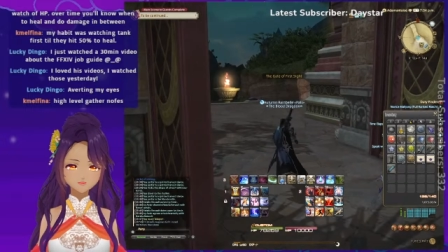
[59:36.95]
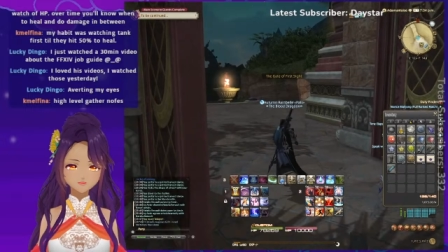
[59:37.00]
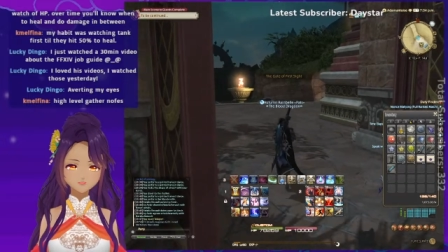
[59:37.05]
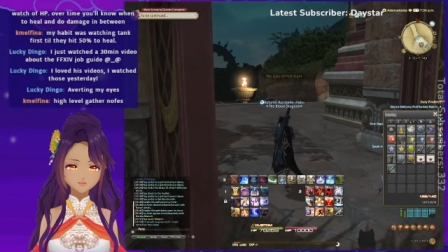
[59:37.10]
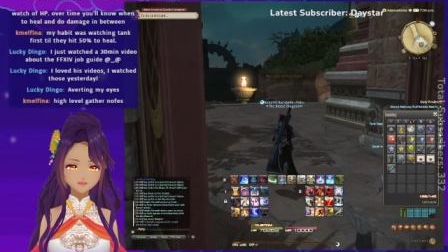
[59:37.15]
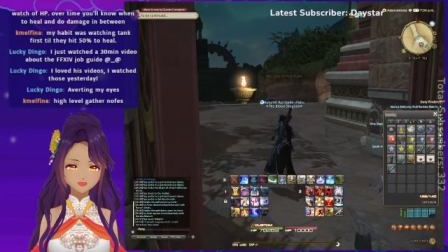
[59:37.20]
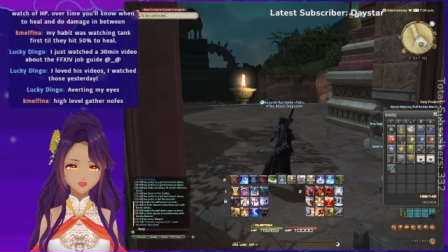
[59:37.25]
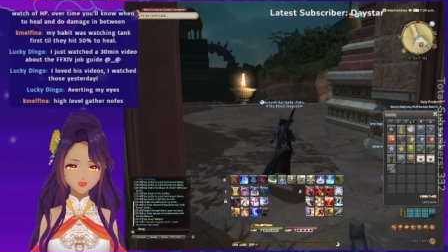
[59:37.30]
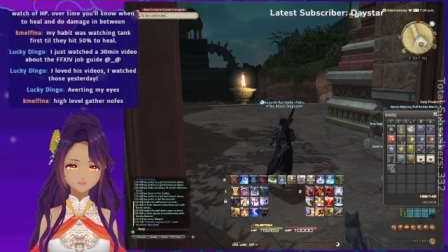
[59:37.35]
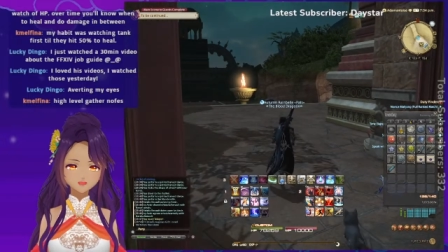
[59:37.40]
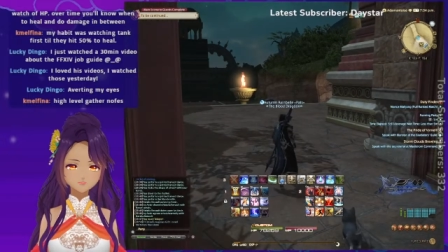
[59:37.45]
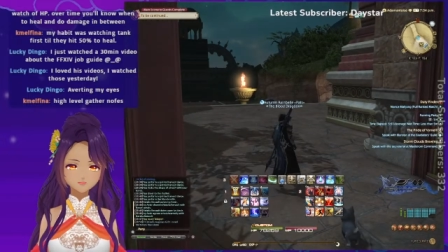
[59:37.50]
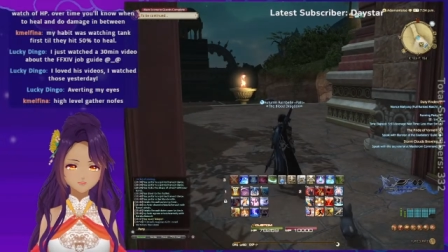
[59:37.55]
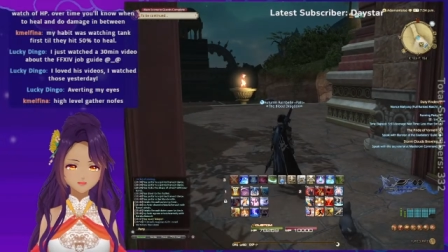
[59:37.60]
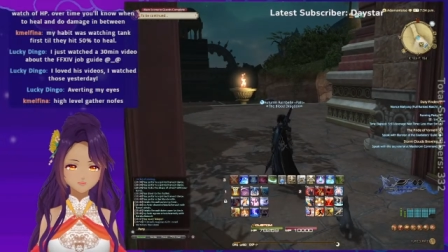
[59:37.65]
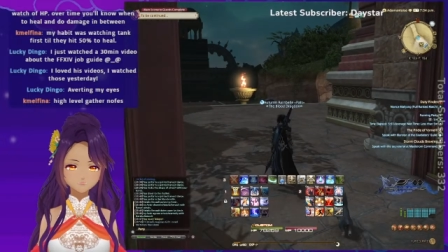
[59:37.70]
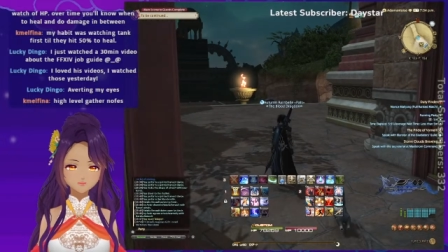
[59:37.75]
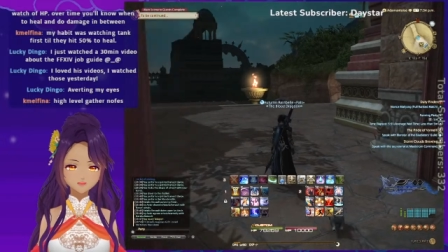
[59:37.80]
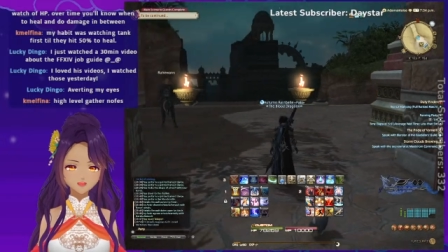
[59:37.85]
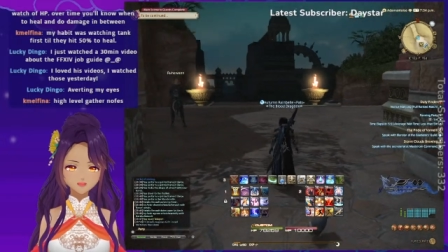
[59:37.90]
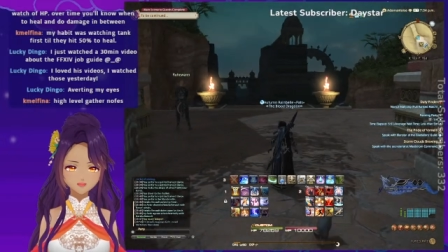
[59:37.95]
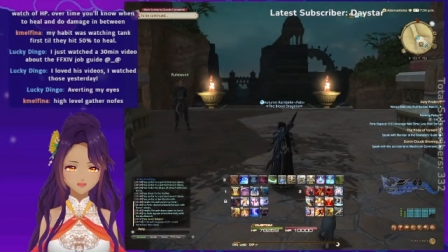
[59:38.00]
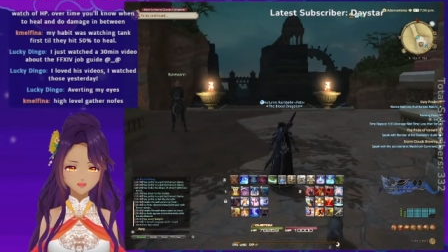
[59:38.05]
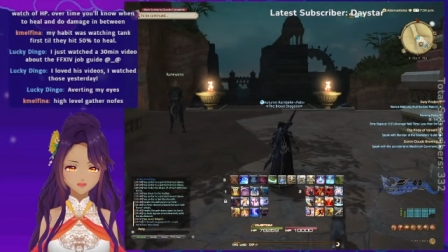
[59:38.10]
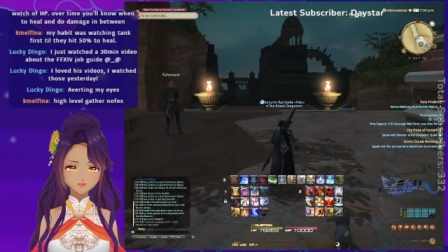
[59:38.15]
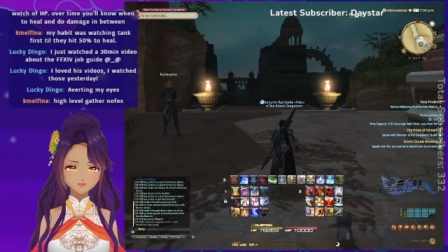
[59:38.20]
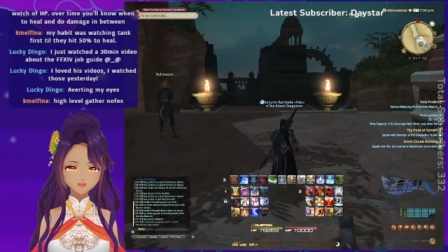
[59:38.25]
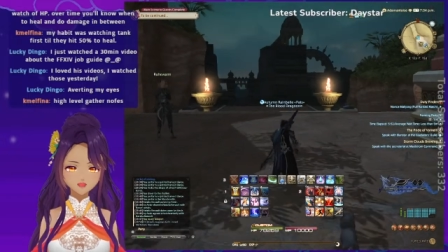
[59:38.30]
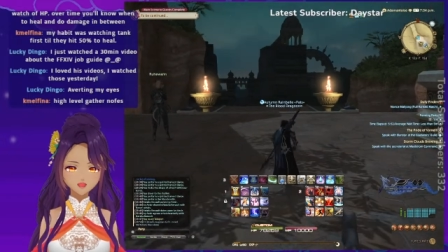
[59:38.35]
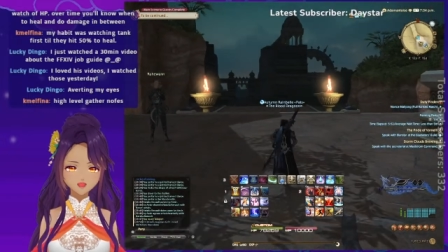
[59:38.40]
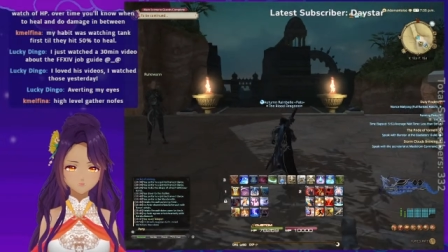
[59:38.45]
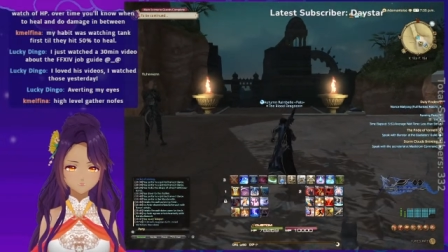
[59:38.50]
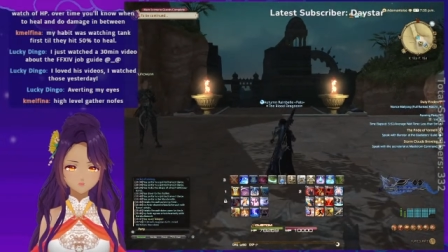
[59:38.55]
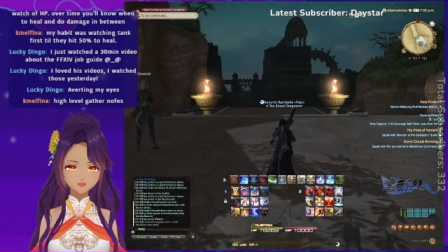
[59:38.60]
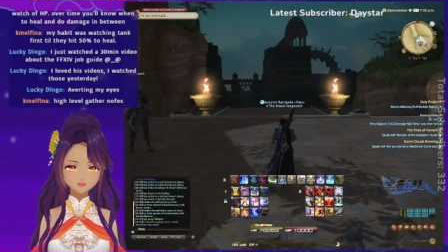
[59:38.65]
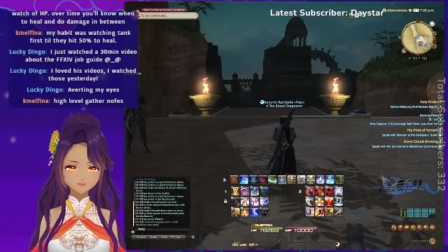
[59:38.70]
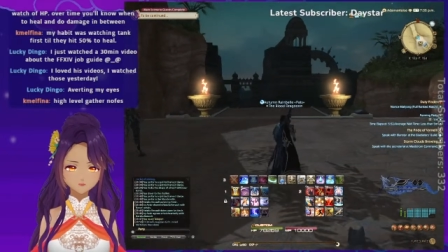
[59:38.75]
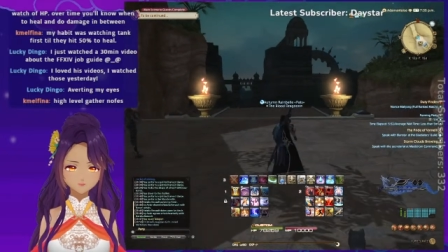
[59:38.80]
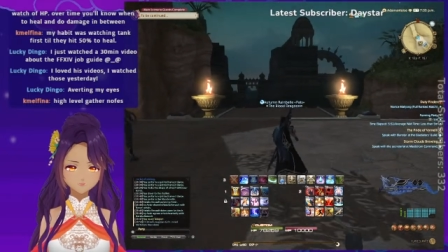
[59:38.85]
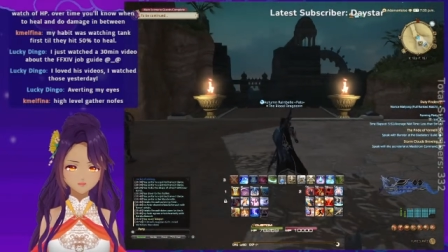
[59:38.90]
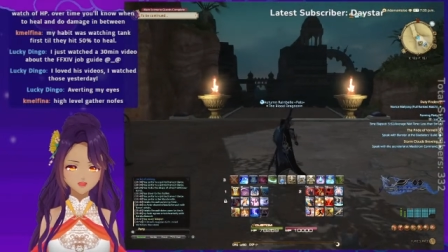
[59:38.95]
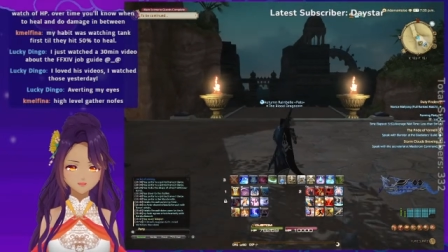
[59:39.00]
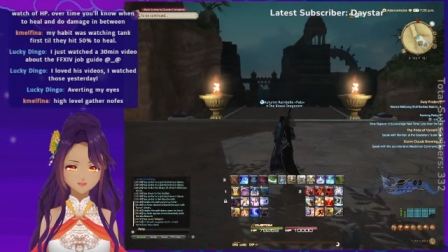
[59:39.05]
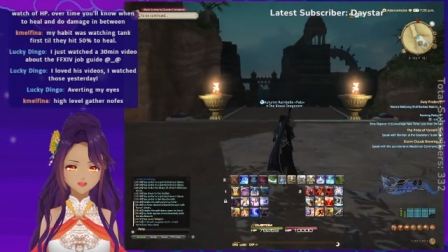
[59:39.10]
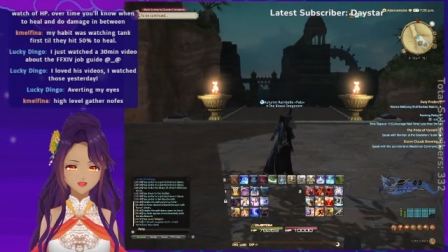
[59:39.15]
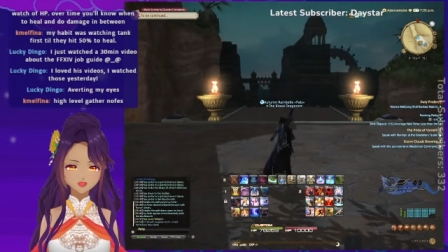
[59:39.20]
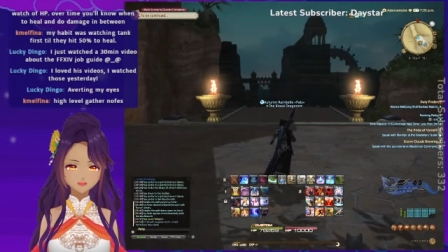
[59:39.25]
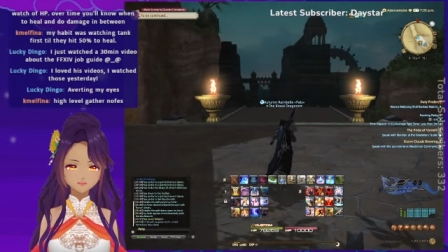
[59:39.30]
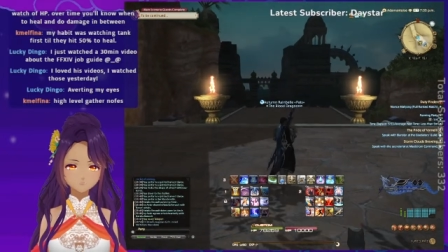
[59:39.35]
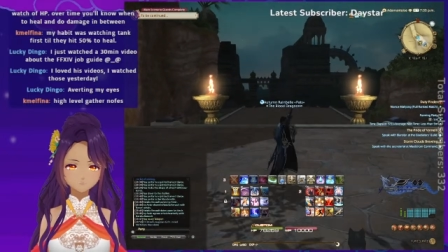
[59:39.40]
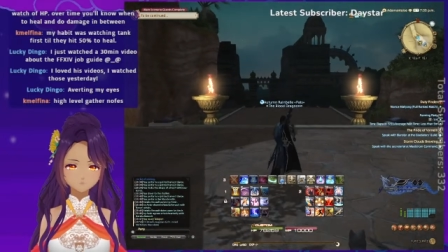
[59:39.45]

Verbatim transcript: and hopefully it doesn't, like, kick me out. But we'll find out.